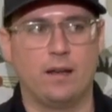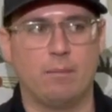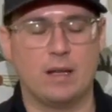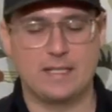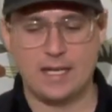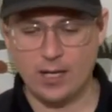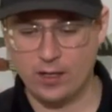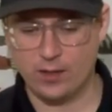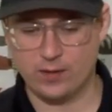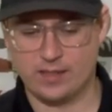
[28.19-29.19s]

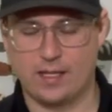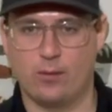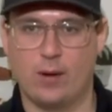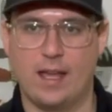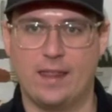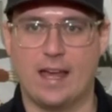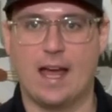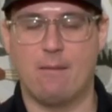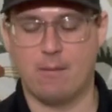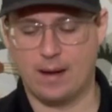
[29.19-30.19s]
materials than the way that
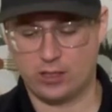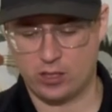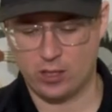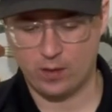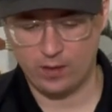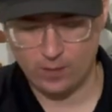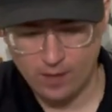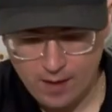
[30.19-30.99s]
I'm about to show you.